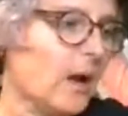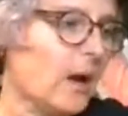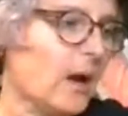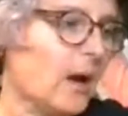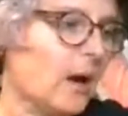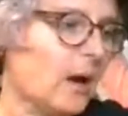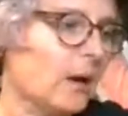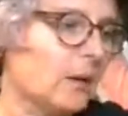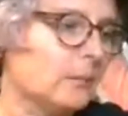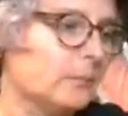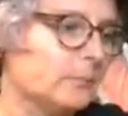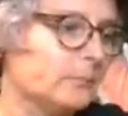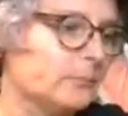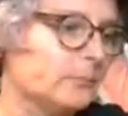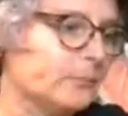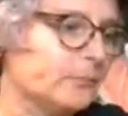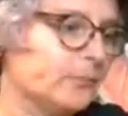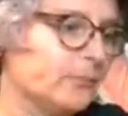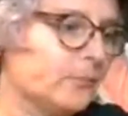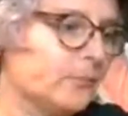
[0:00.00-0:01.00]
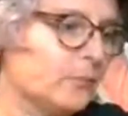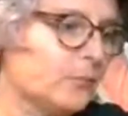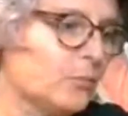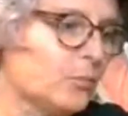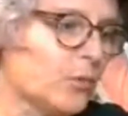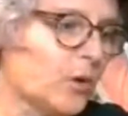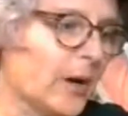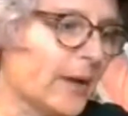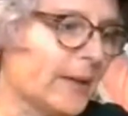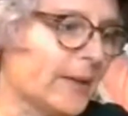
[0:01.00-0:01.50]
um,
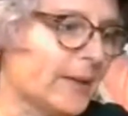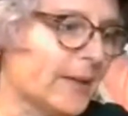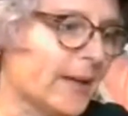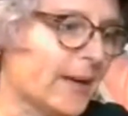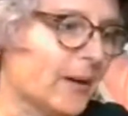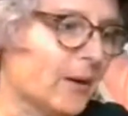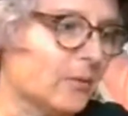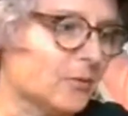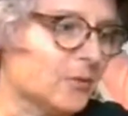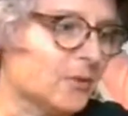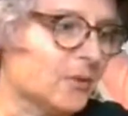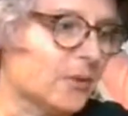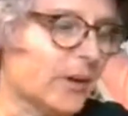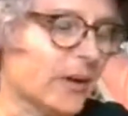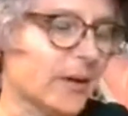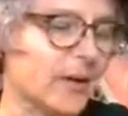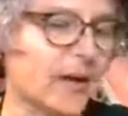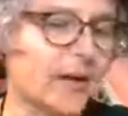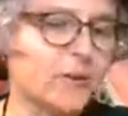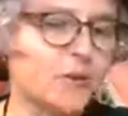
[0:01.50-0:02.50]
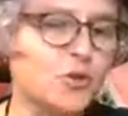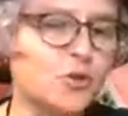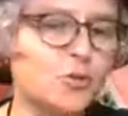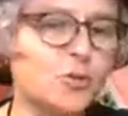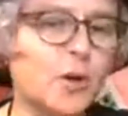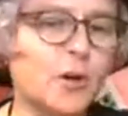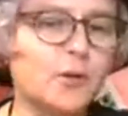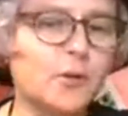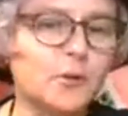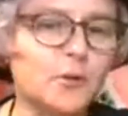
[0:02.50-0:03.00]
right now. So I
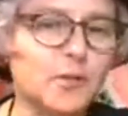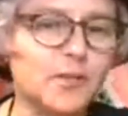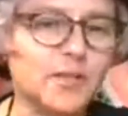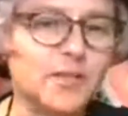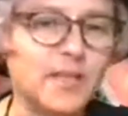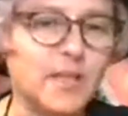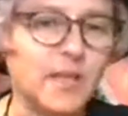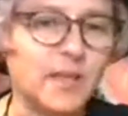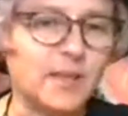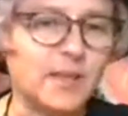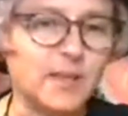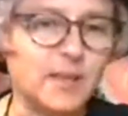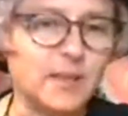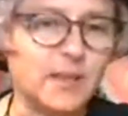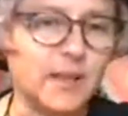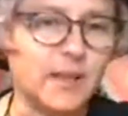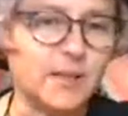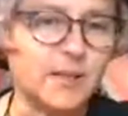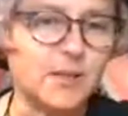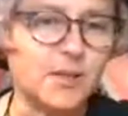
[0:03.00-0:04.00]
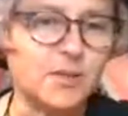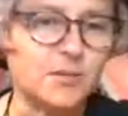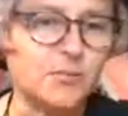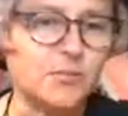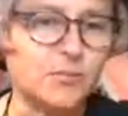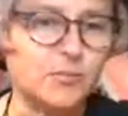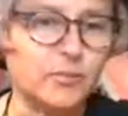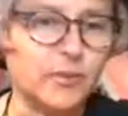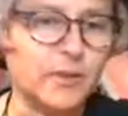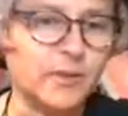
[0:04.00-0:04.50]
do understand that
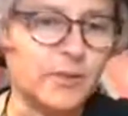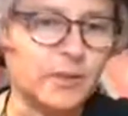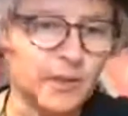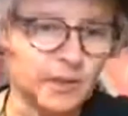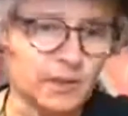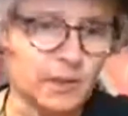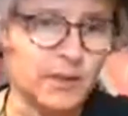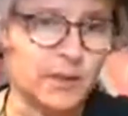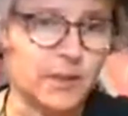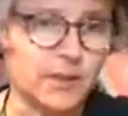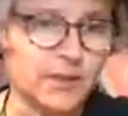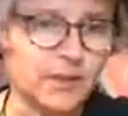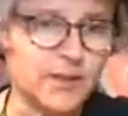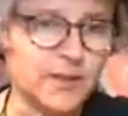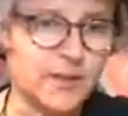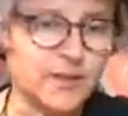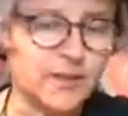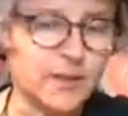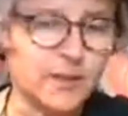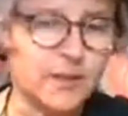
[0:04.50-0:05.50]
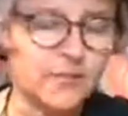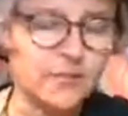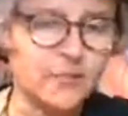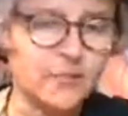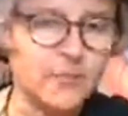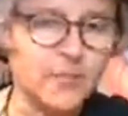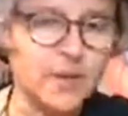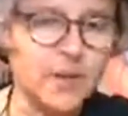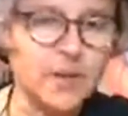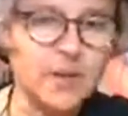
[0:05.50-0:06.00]
that's ridiculous.
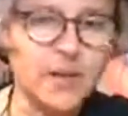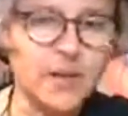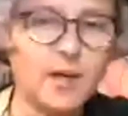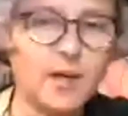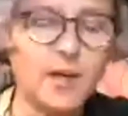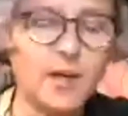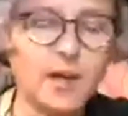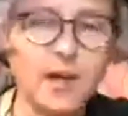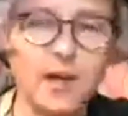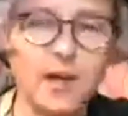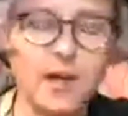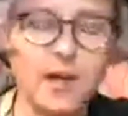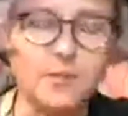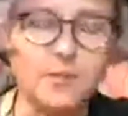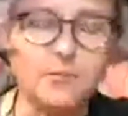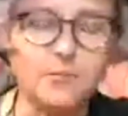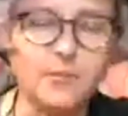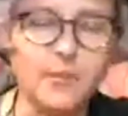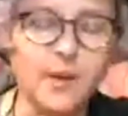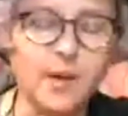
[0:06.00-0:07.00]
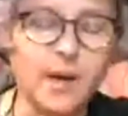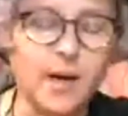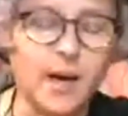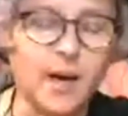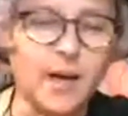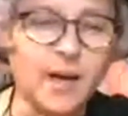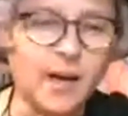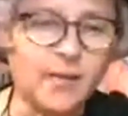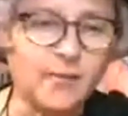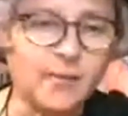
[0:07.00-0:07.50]
Um,
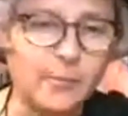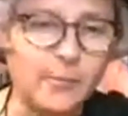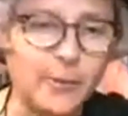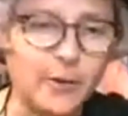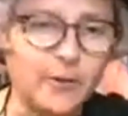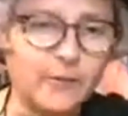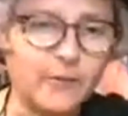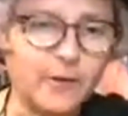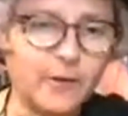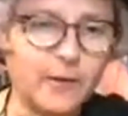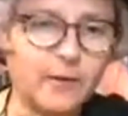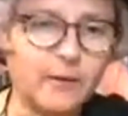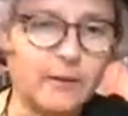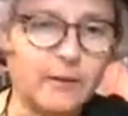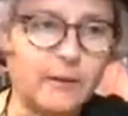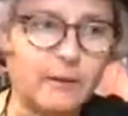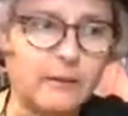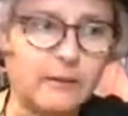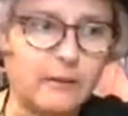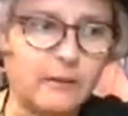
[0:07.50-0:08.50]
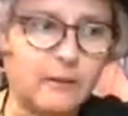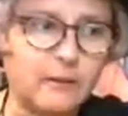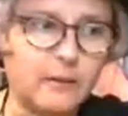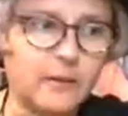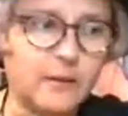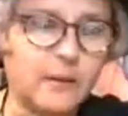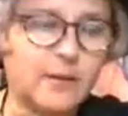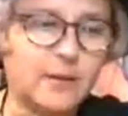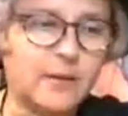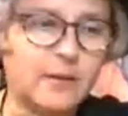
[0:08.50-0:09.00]
I have a perfectly,
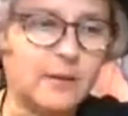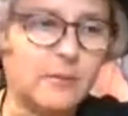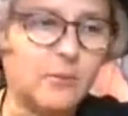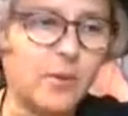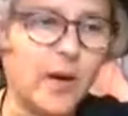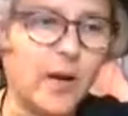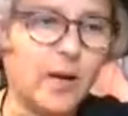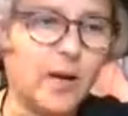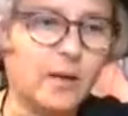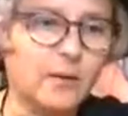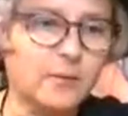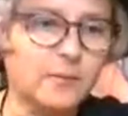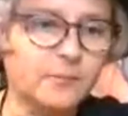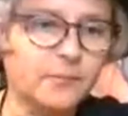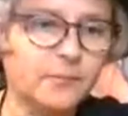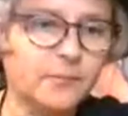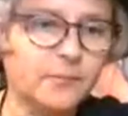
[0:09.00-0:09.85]
well,